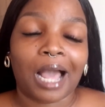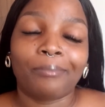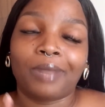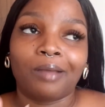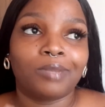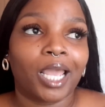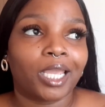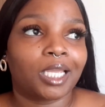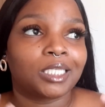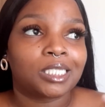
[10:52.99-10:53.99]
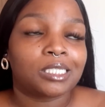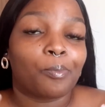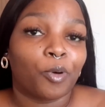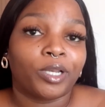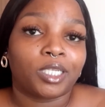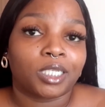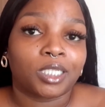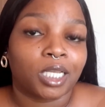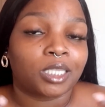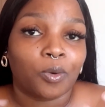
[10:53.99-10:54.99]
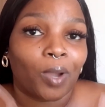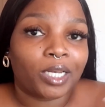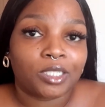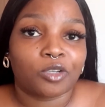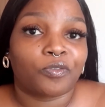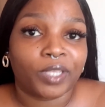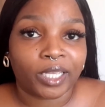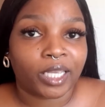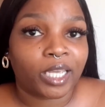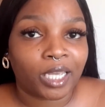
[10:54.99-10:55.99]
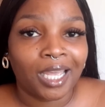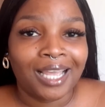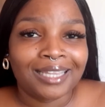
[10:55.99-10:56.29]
I'm disappointed at the quality of the hair.